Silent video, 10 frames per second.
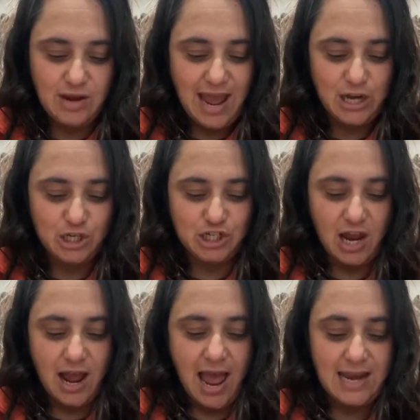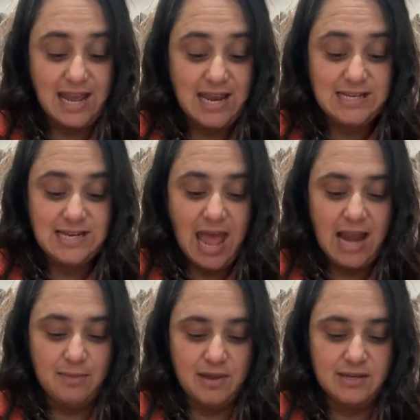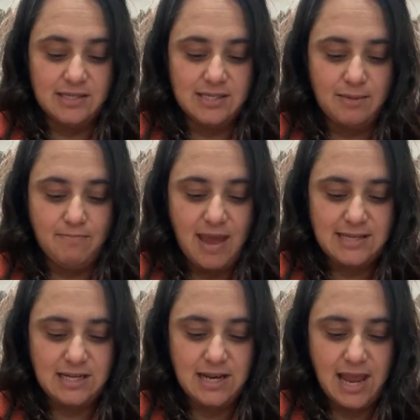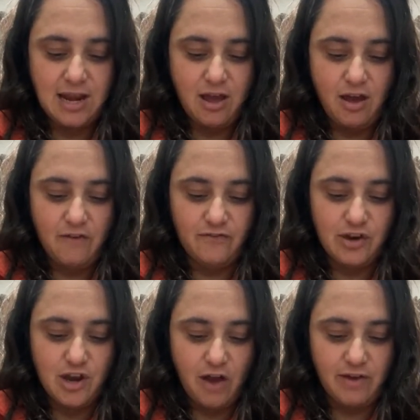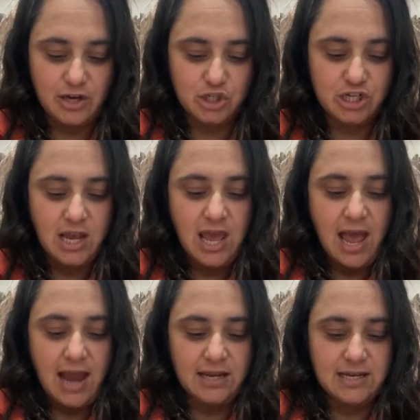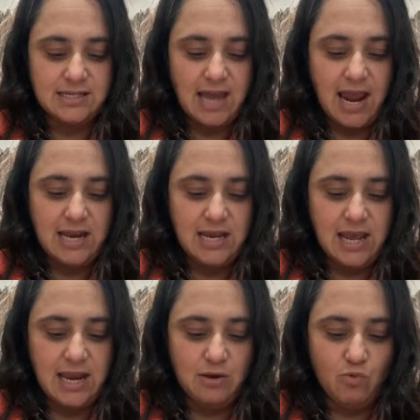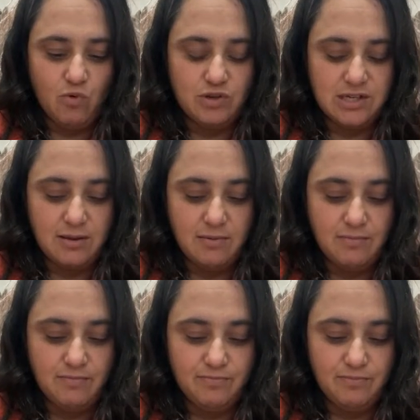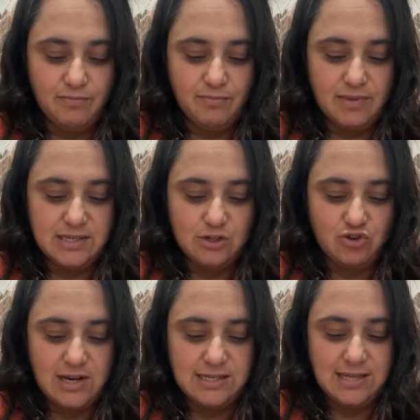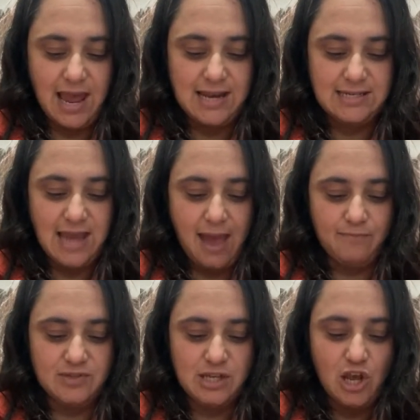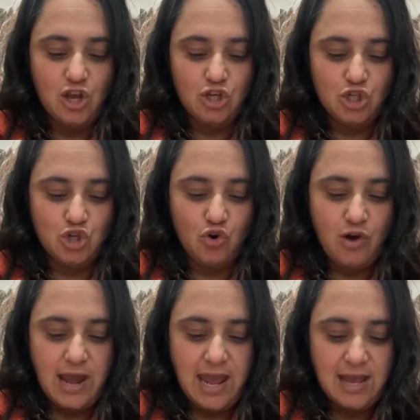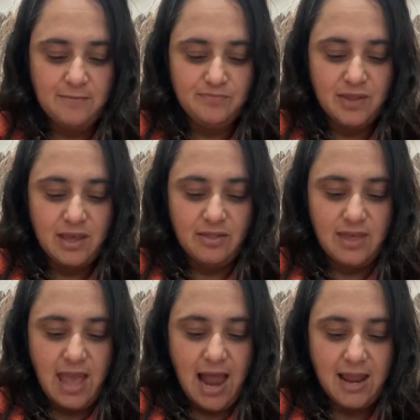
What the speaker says: nature and hidden elements, metal and earth, nourish and contain yin water mysteries and depths. Joy, the